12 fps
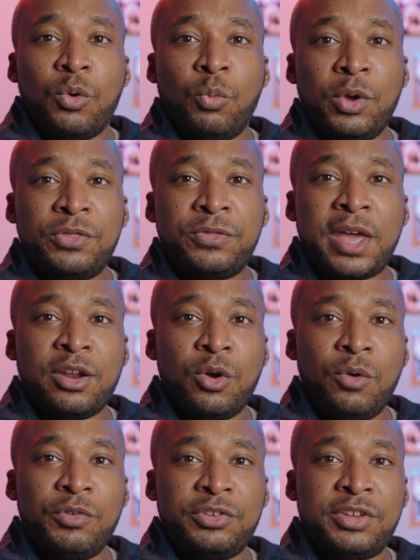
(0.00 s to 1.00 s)
with that
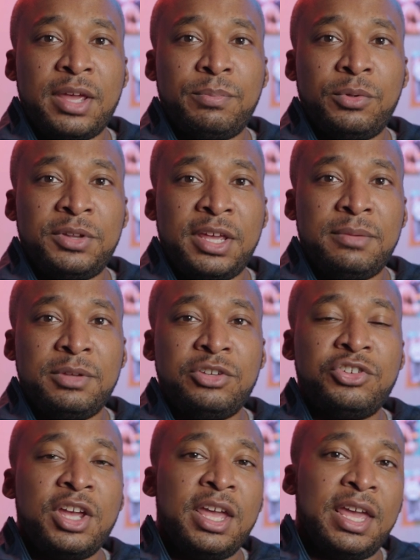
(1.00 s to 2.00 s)
oversampled image